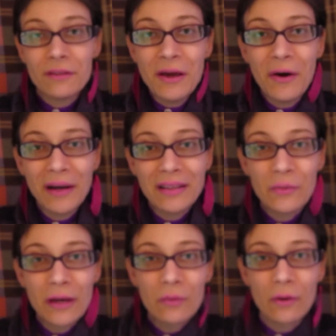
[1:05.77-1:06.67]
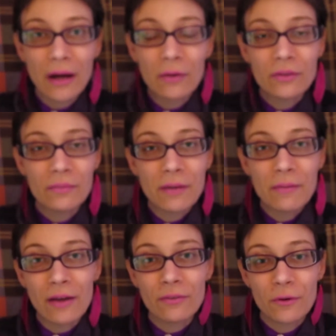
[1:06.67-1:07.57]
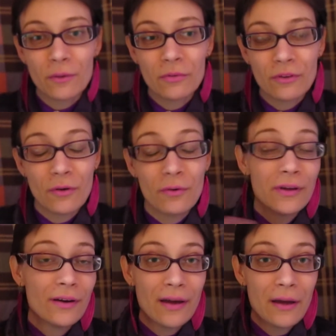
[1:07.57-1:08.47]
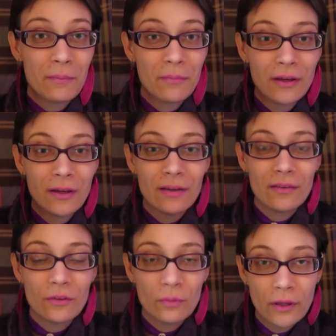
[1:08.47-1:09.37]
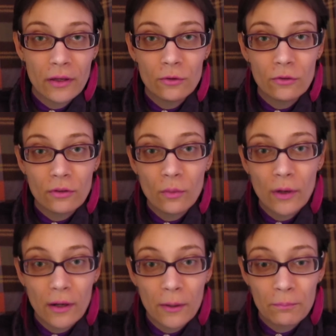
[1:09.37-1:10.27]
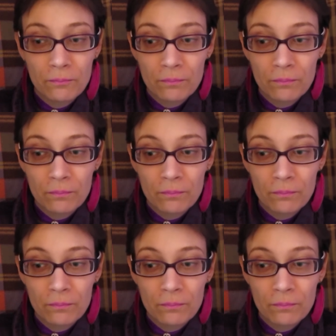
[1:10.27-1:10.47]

video anyway where I was in my bathrobe, so here I am. This is what I usually wear.